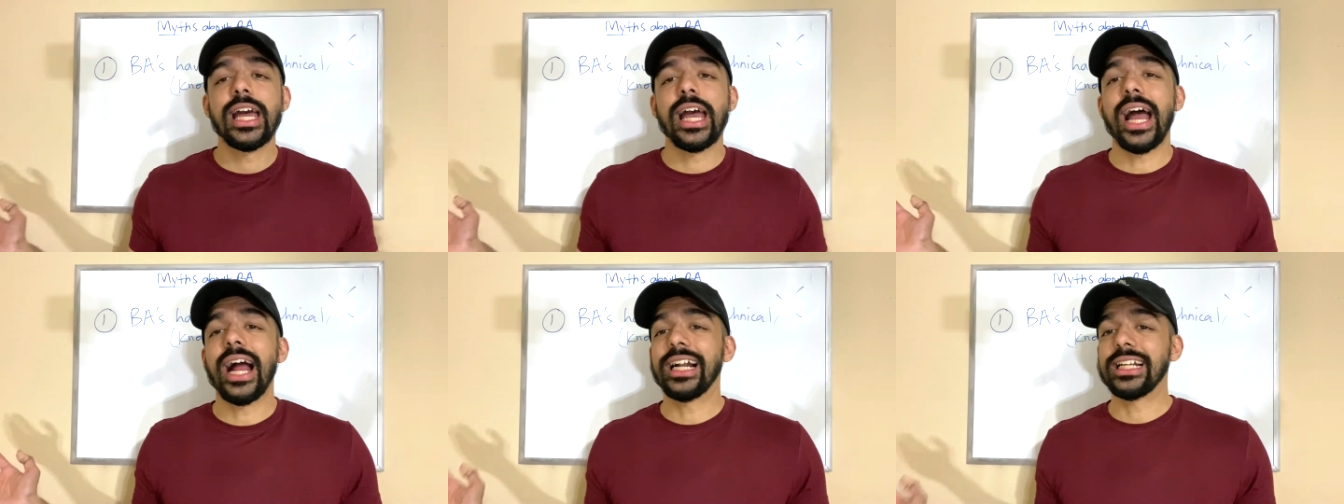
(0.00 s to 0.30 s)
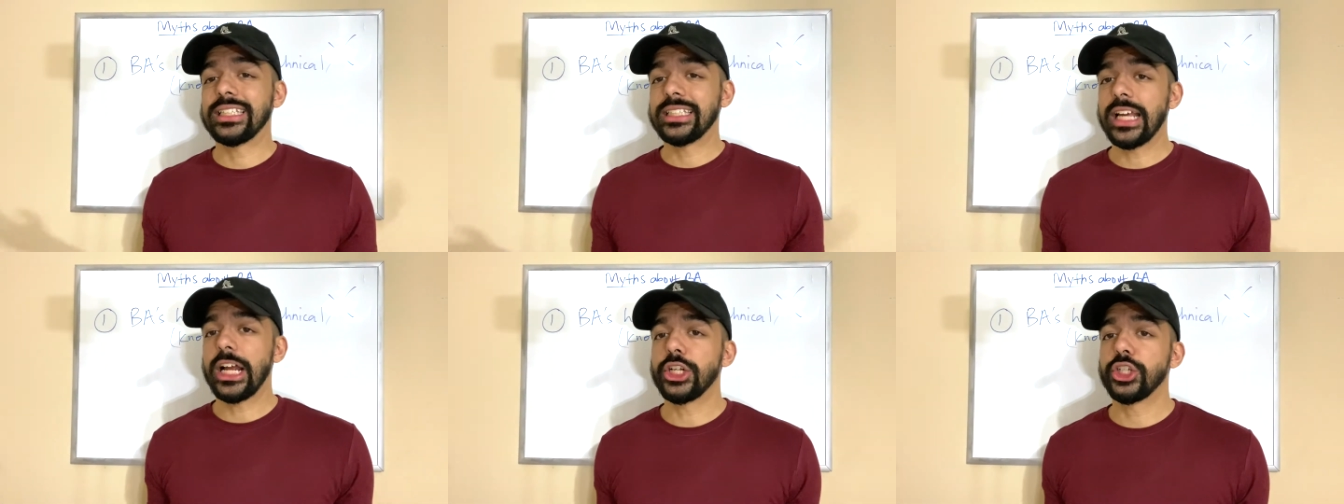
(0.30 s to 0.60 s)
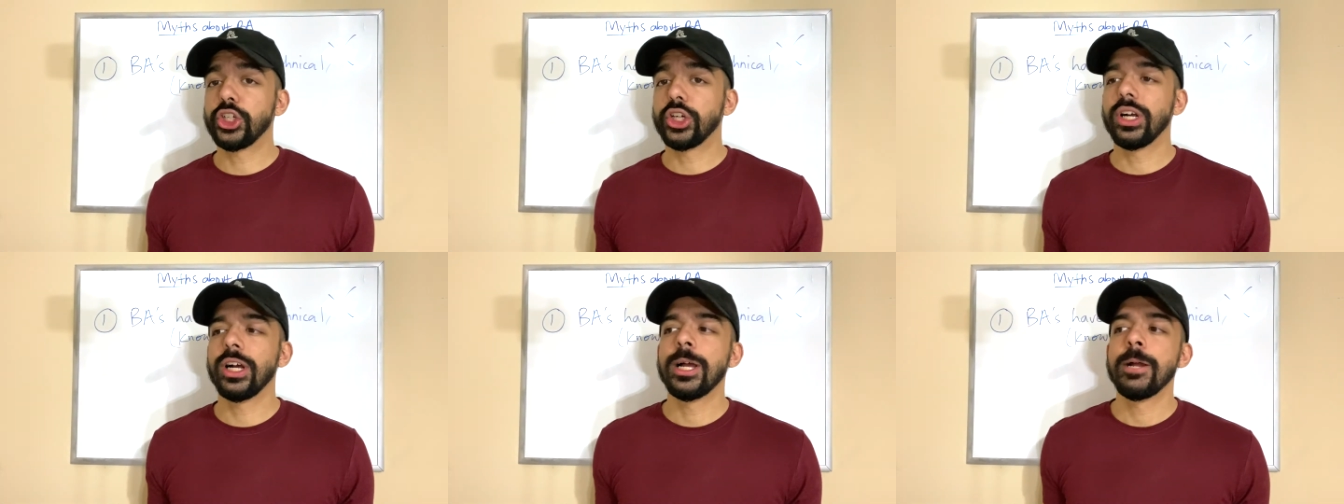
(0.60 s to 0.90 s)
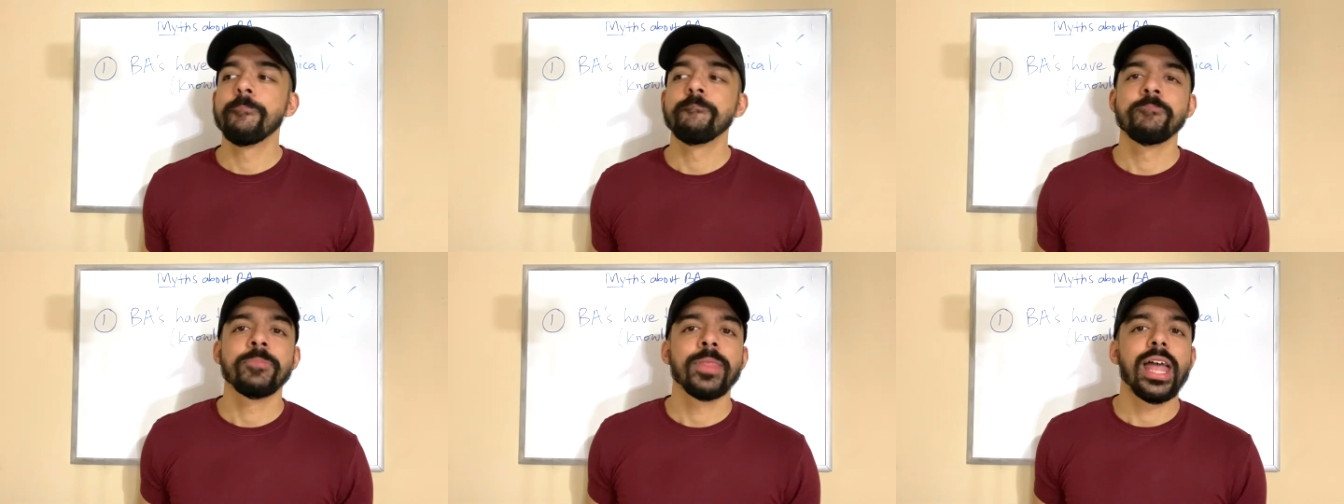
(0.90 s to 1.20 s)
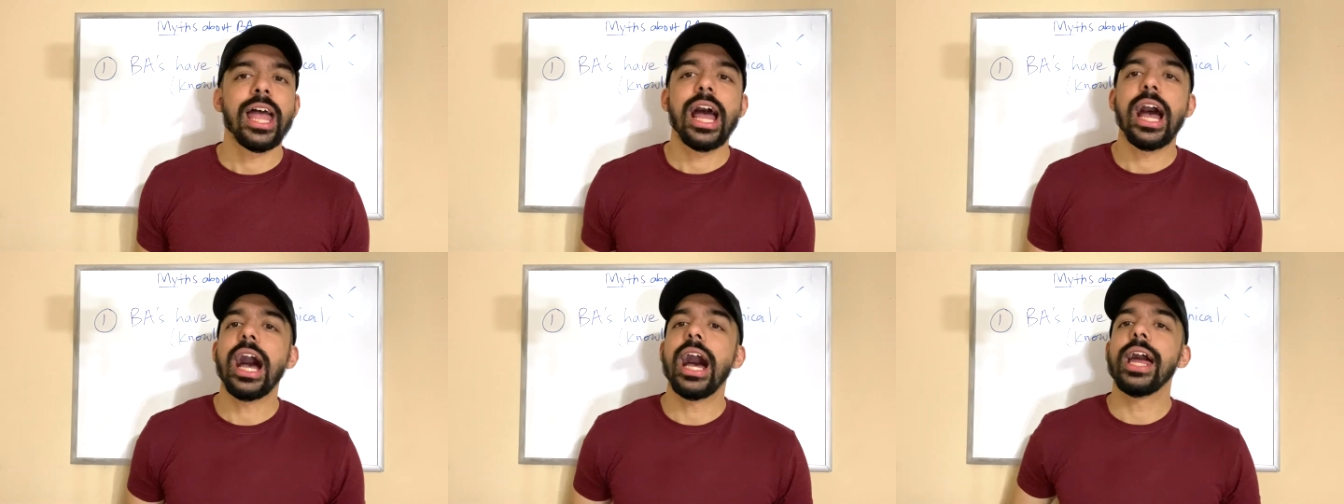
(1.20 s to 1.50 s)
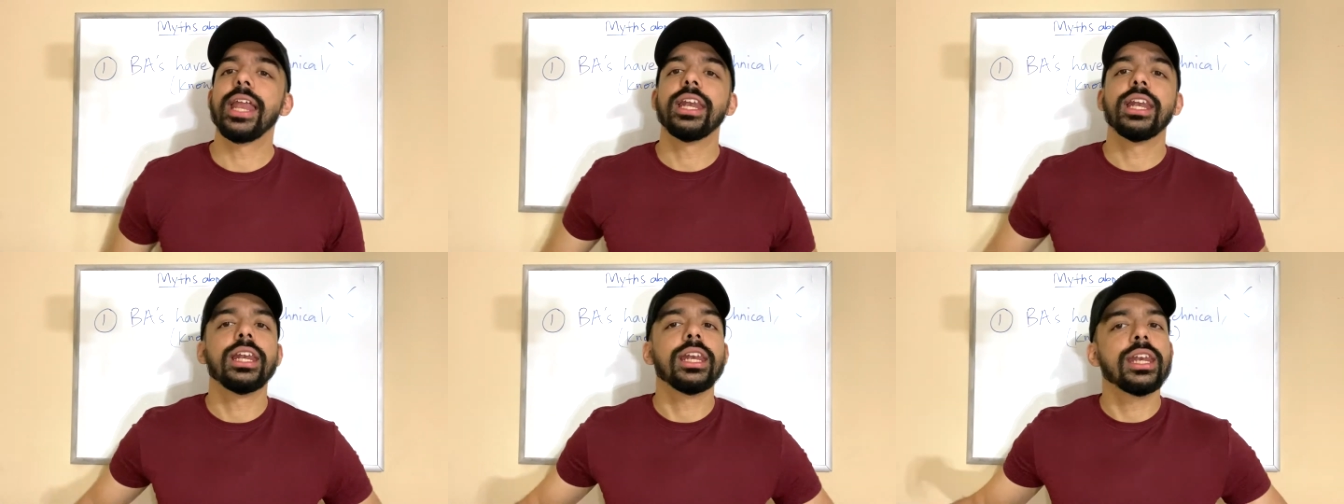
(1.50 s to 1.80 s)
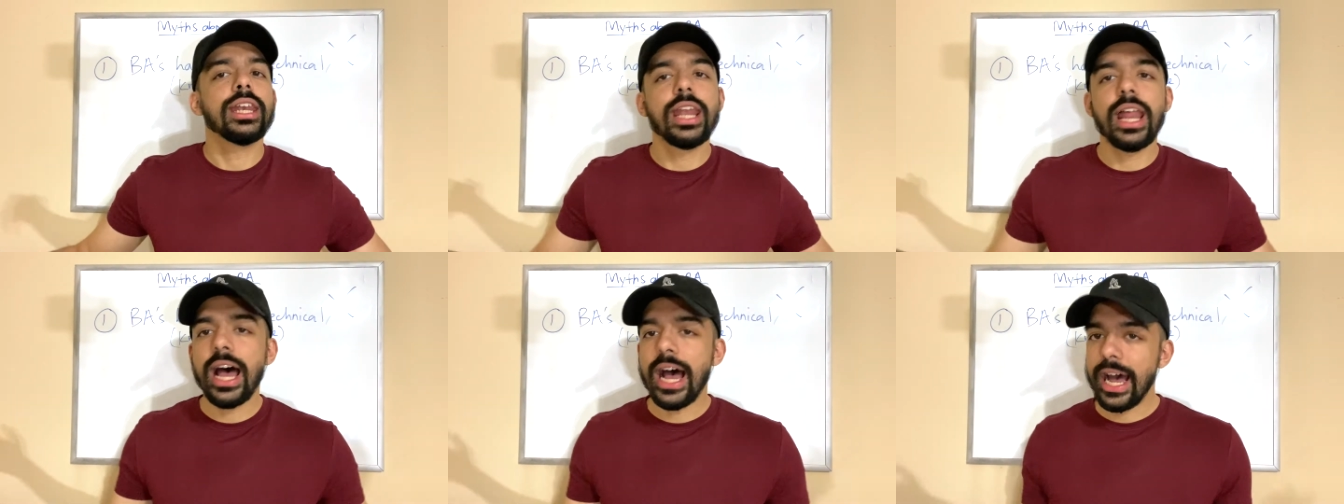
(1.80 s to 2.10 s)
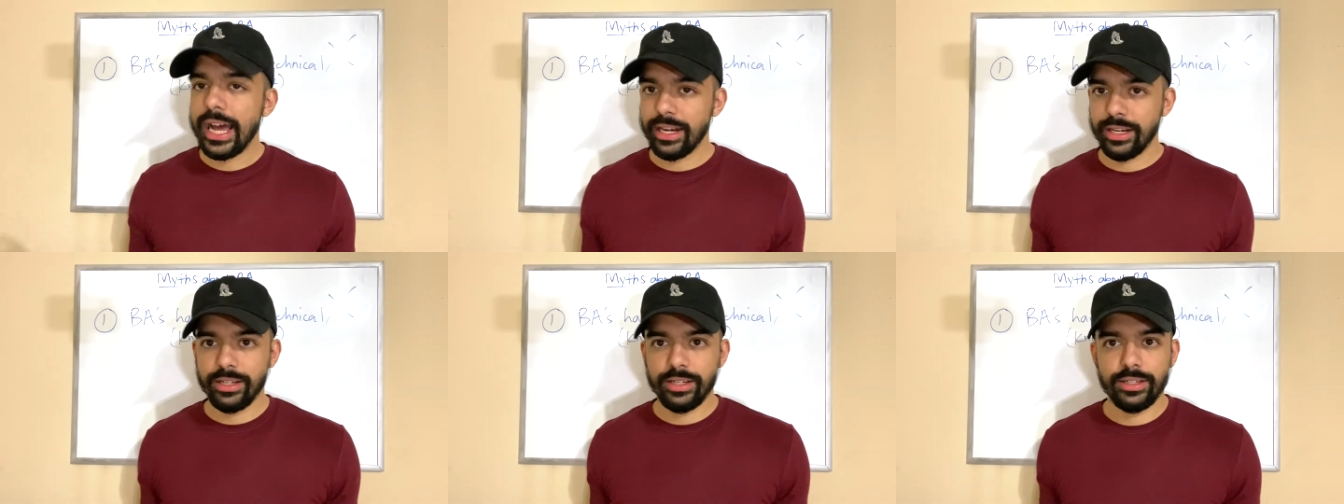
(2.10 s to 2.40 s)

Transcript: etc. Not